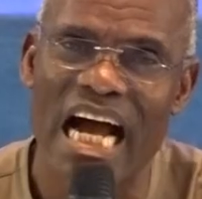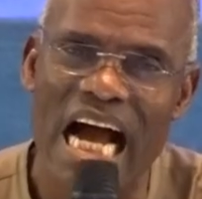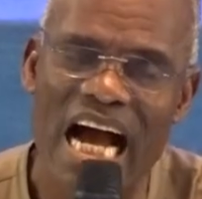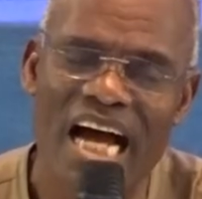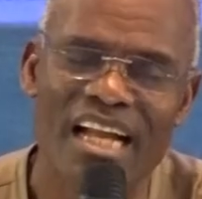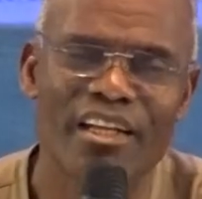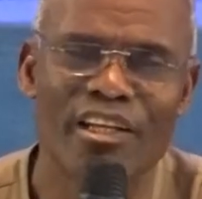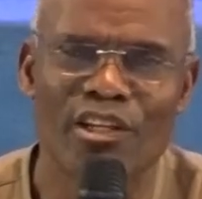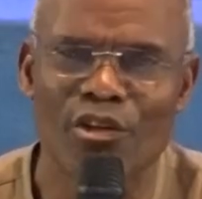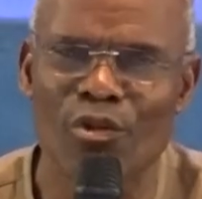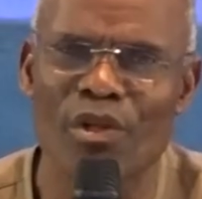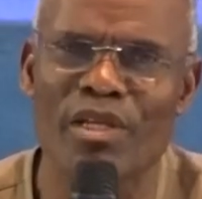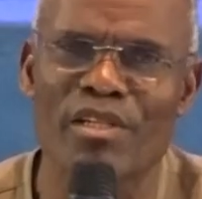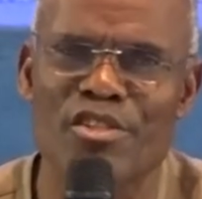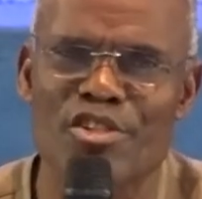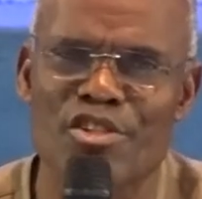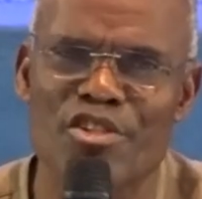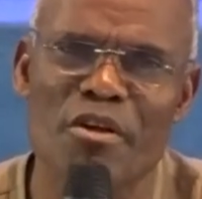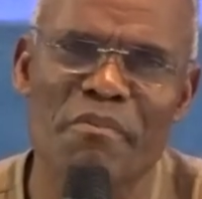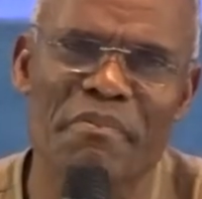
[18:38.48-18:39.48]
And doing
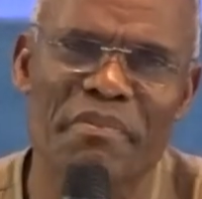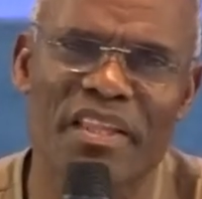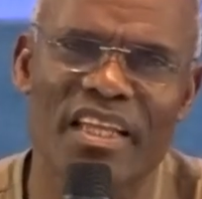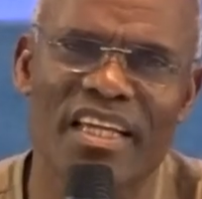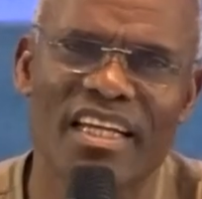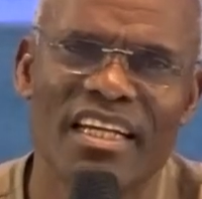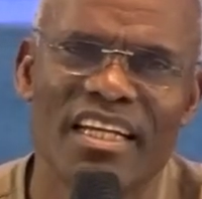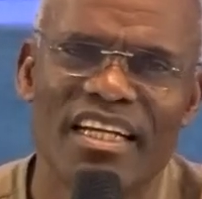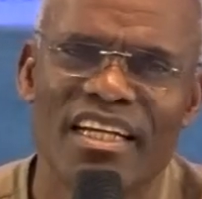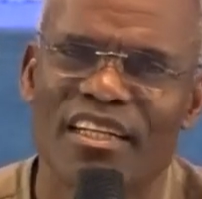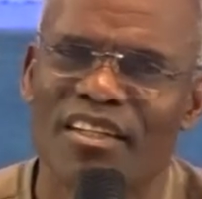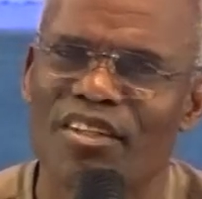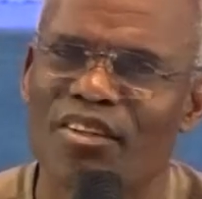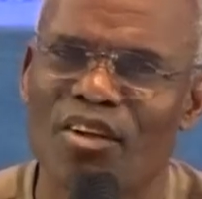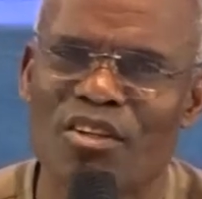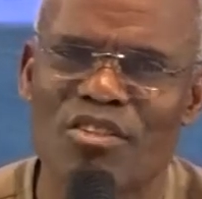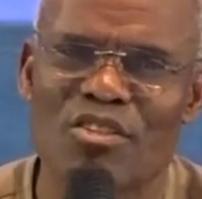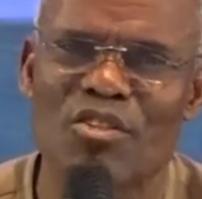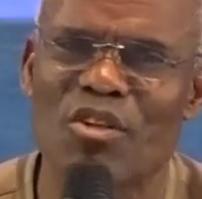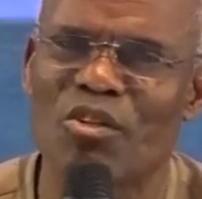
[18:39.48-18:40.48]
something
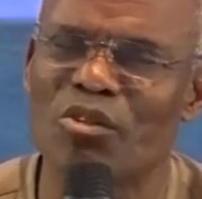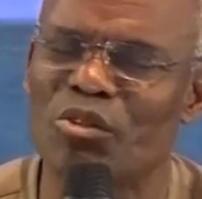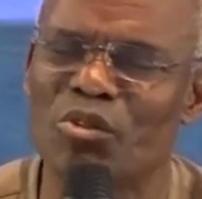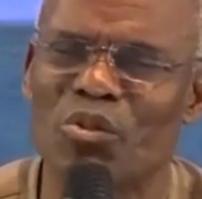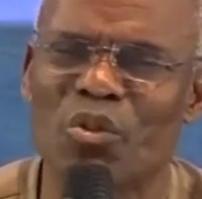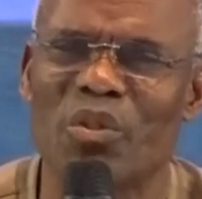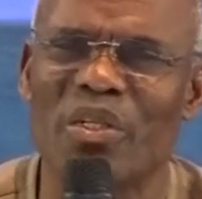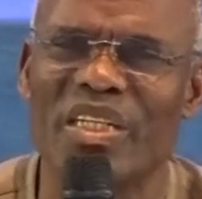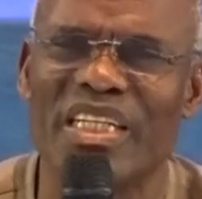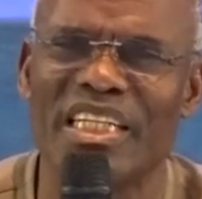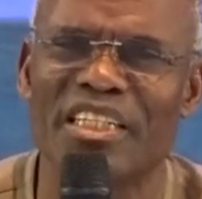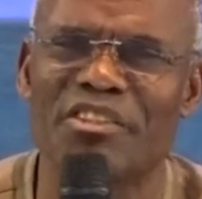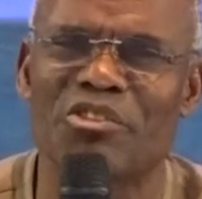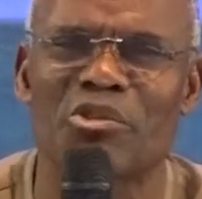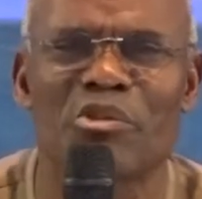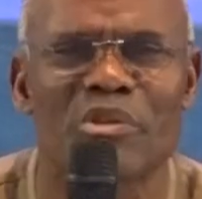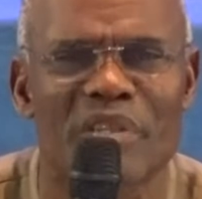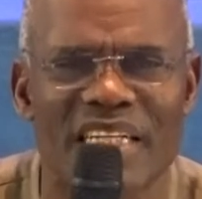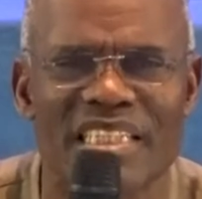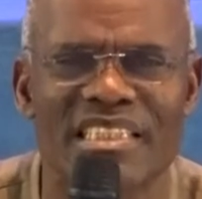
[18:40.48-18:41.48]
does not, you don't need
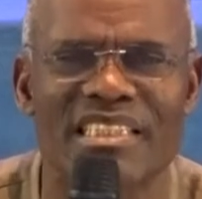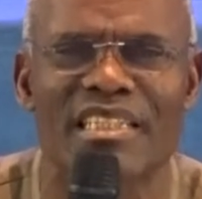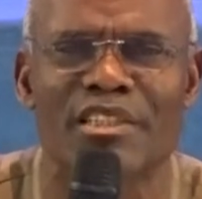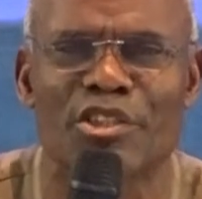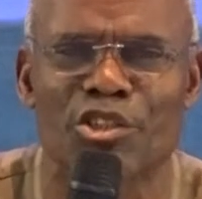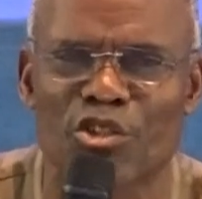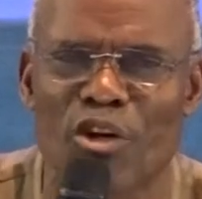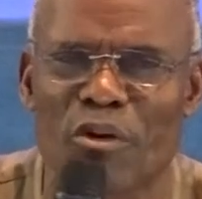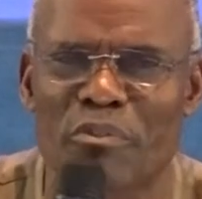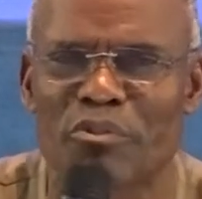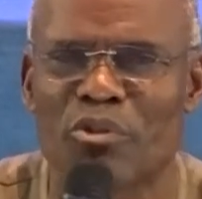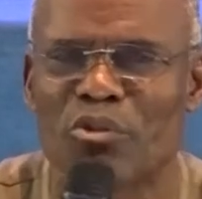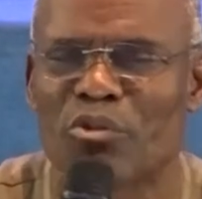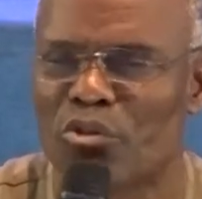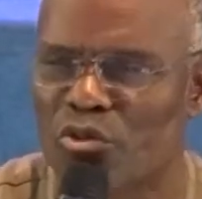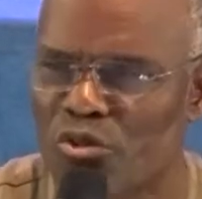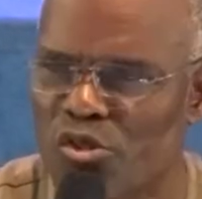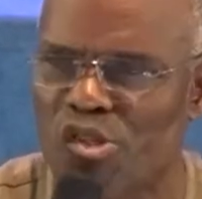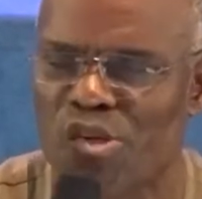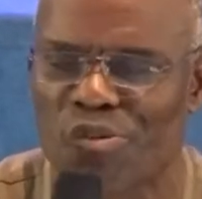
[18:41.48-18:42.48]
to rent a shop to
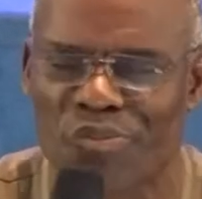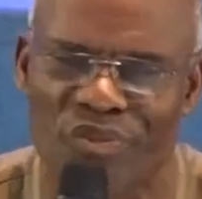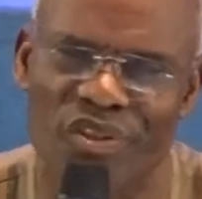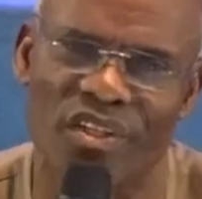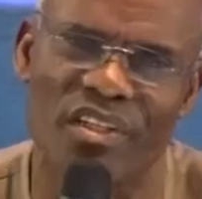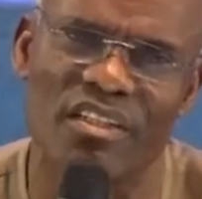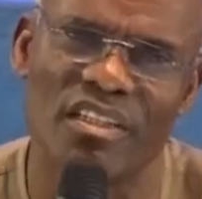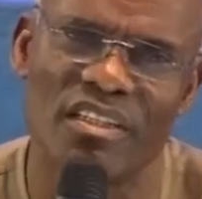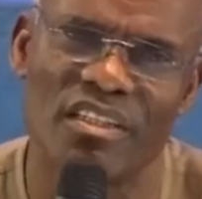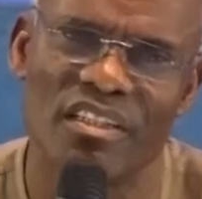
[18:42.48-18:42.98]
do something.